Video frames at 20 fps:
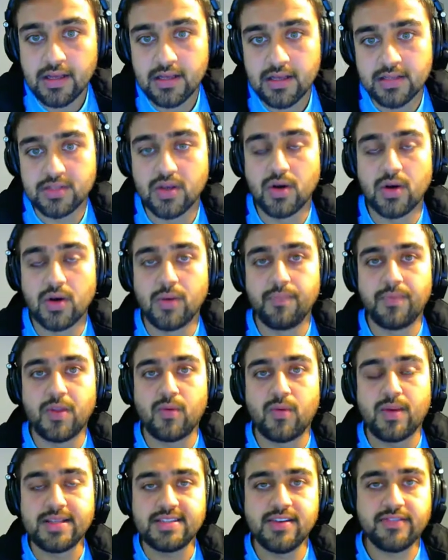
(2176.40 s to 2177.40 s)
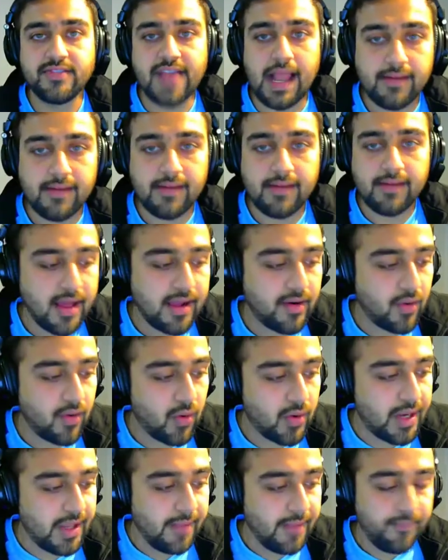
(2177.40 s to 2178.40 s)
So once you've calculated our
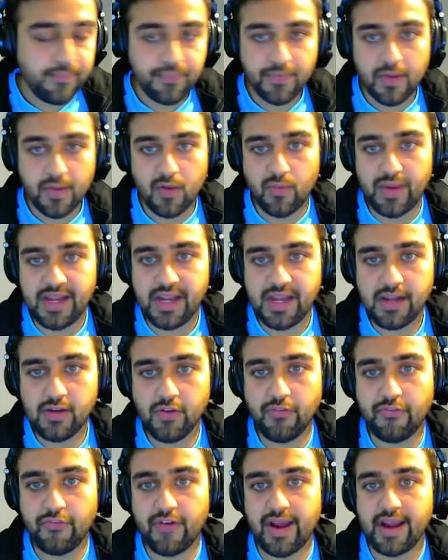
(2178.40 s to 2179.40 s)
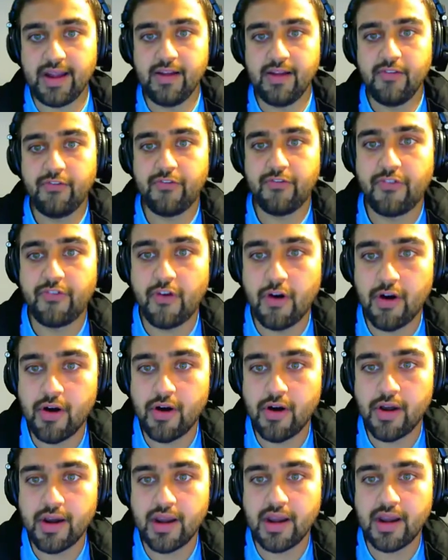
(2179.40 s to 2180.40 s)
OD, we need to find
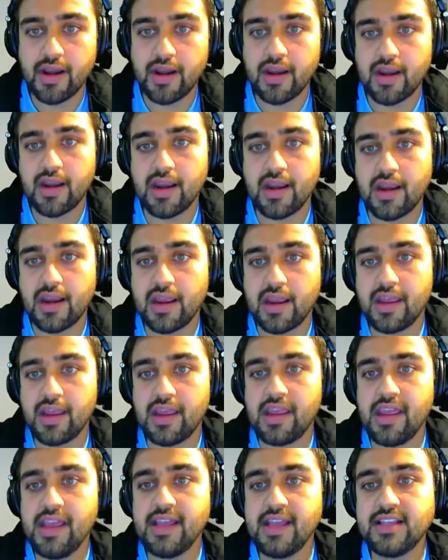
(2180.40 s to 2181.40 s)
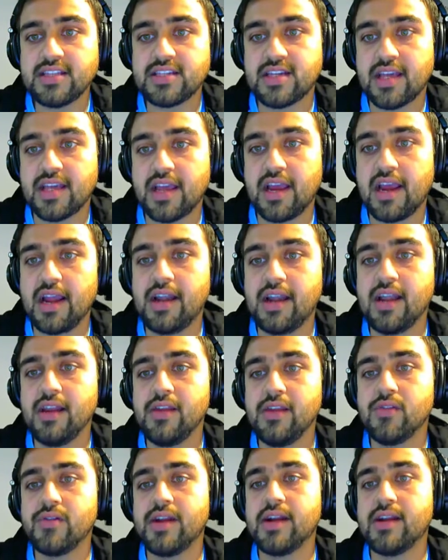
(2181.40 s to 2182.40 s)
for each hidden
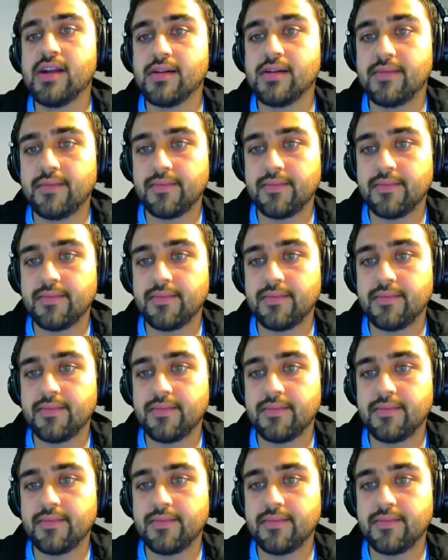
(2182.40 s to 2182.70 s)
unit,